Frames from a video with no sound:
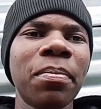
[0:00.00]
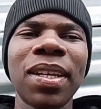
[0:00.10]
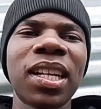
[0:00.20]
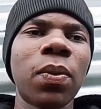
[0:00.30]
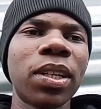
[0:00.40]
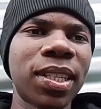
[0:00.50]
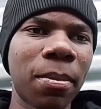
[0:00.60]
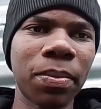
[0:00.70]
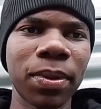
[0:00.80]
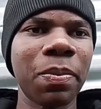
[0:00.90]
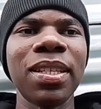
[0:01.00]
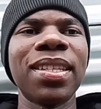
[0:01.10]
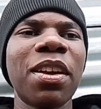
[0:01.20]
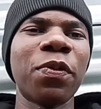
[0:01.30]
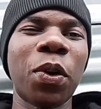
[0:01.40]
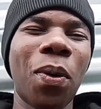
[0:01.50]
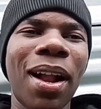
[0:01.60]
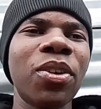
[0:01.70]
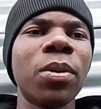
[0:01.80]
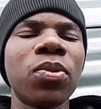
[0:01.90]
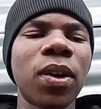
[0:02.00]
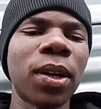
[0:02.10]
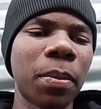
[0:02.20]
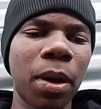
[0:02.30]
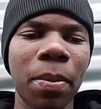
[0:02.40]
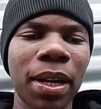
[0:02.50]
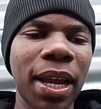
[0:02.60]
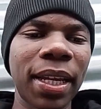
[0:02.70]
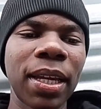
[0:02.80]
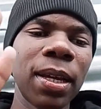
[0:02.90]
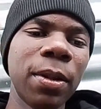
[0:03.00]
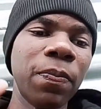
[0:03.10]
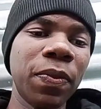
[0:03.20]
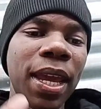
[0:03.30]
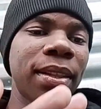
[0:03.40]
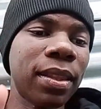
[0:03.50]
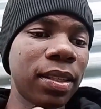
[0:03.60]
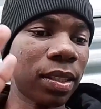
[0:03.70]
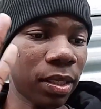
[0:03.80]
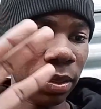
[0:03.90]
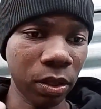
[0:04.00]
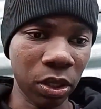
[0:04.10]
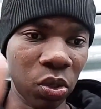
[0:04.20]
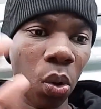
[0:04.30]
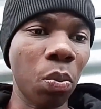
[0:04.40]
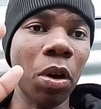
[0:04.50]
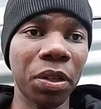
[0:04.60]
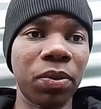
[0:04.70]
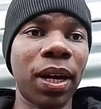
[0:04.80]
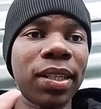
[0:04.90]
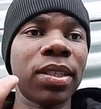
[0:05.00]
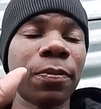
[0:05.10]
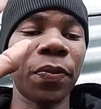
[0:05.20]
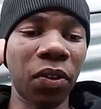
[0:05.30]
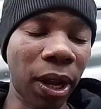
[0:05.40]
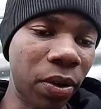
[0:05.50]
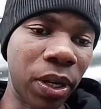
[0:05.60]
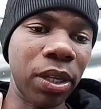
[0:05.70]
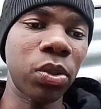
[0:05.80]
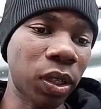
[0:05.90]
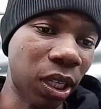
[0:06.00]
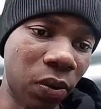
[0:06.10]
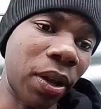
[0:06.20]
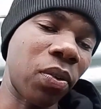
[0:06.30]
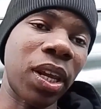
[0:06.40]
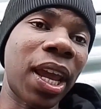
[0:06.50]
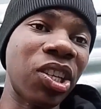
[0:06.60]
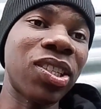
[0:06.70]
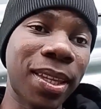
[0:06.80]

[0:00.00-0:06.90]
basically what Trump has been saying for a while, you know what I'm talking about. But like in this whole model, right, Dr. Gregory H.